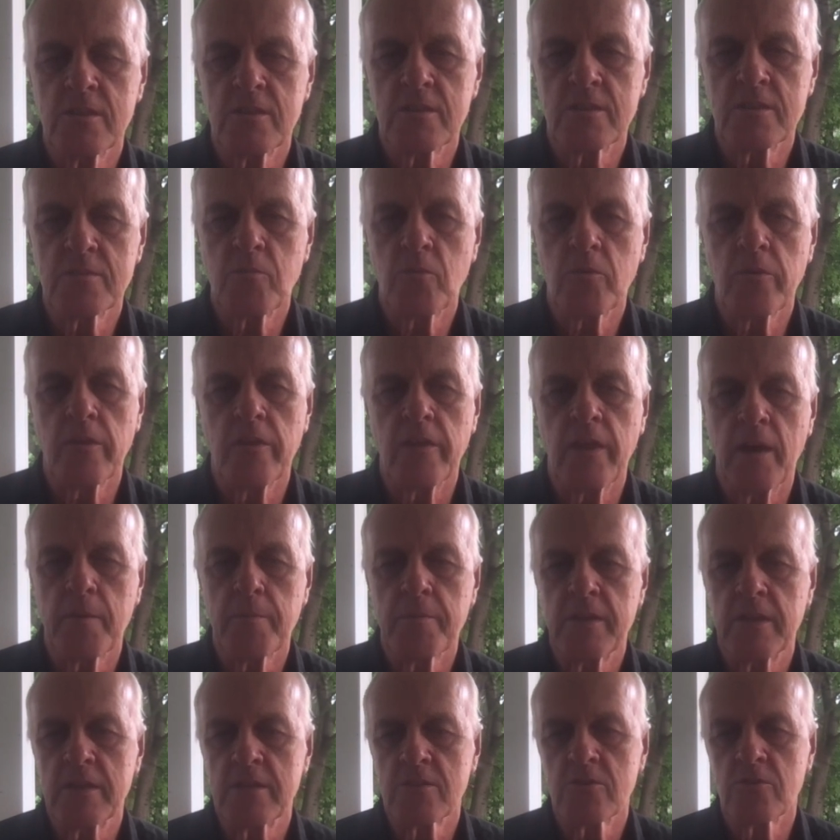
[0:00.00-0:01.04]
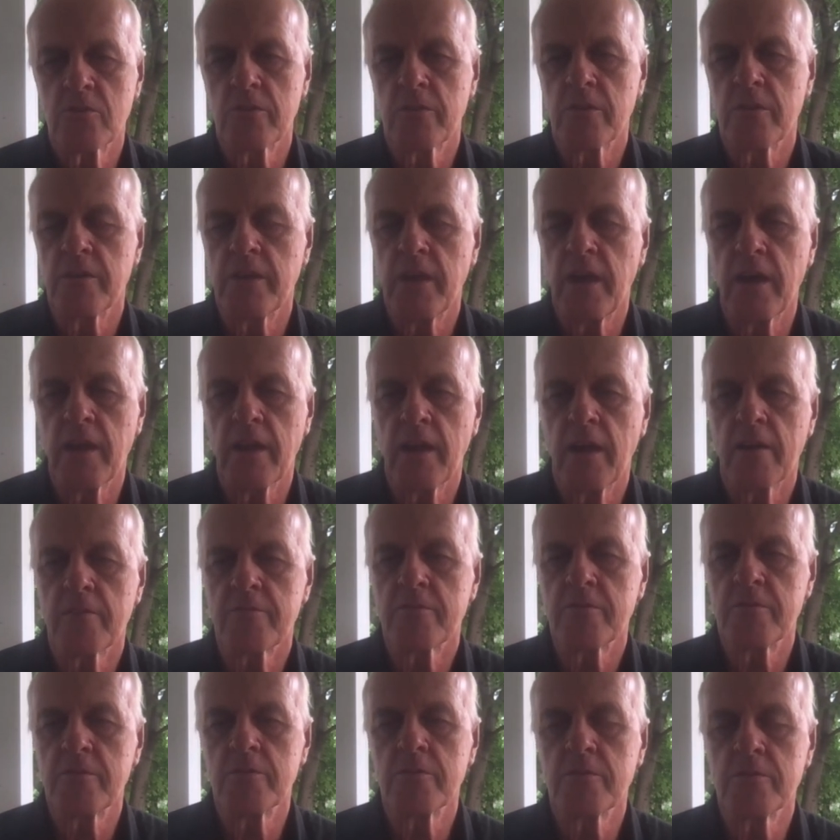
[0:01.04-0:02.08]
It's more than that, but that's sort of the net
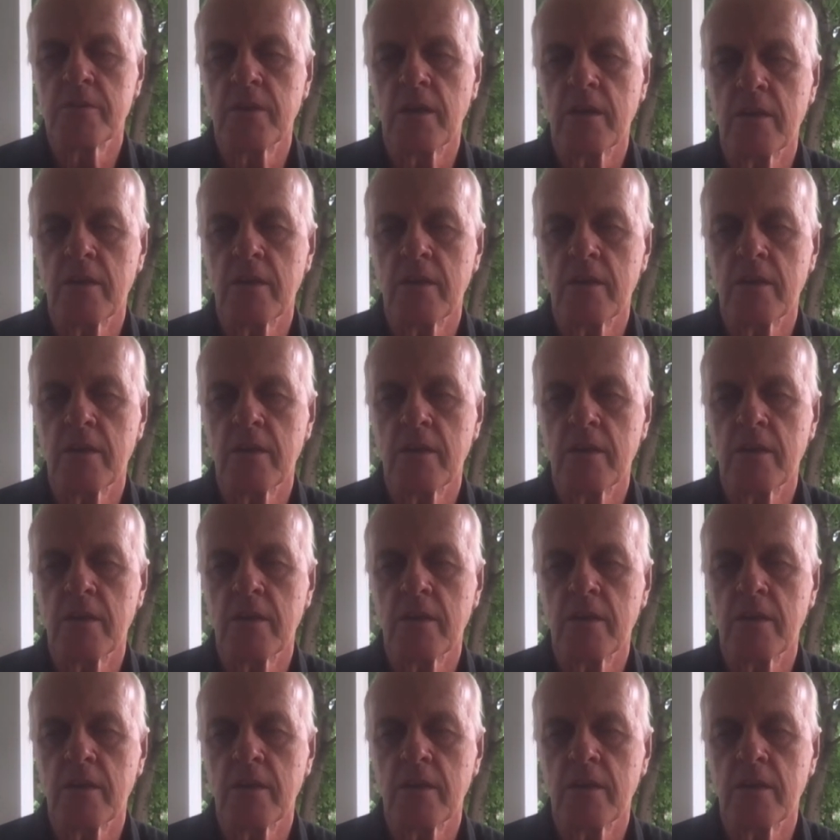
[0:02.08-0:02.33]
after you take